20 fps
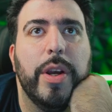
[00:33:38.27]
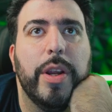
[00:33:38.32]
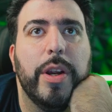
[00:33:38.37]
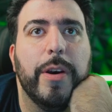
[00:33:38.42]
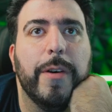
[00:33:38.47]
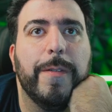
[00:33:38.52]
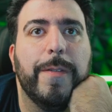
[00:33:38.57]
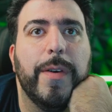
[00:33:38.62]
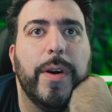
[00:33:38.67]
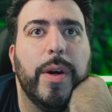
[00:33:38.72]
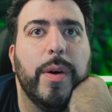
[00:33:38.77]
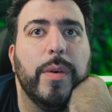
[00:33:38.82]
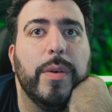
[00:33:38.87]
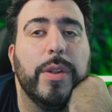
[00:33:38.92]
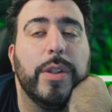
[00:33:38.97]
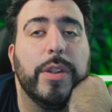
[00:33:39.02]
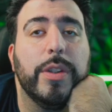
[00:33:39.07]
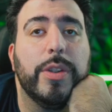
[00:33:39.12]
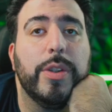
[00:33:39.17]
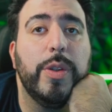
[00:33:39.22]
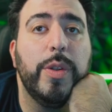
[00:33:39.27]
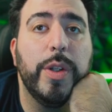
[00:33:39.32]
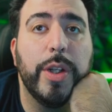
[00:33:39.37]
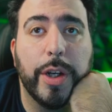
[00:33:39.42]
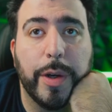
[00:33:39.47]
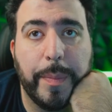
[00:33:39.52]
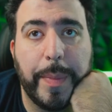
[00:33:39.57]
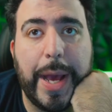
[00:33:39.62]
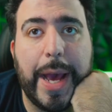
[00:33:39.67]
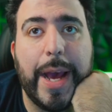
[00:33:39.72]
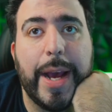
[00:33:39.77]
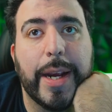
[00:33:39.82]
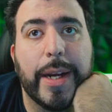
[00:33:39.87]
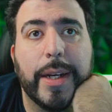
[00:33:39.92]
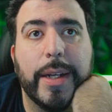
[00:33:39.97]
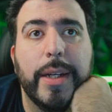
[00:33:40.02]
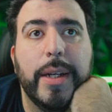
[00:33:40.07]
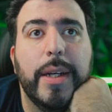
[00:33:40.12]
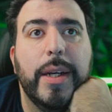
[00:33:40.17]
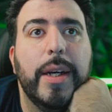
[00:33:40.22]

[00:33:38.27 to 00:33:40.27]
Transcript: your phone to your Mac.